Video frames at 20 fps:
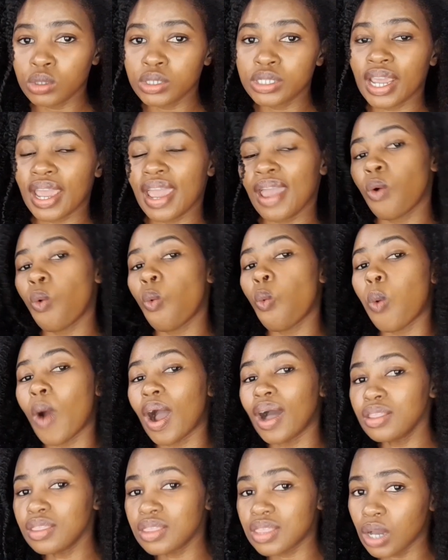a
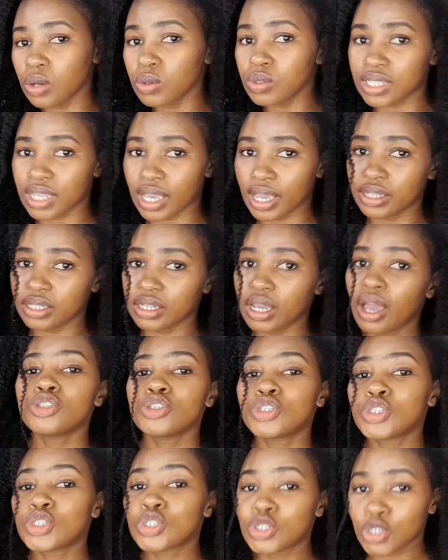
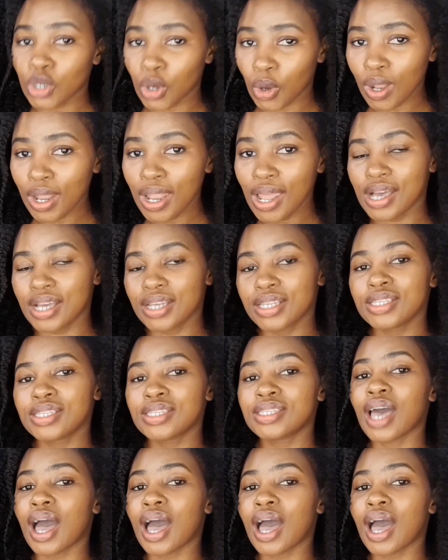$1,000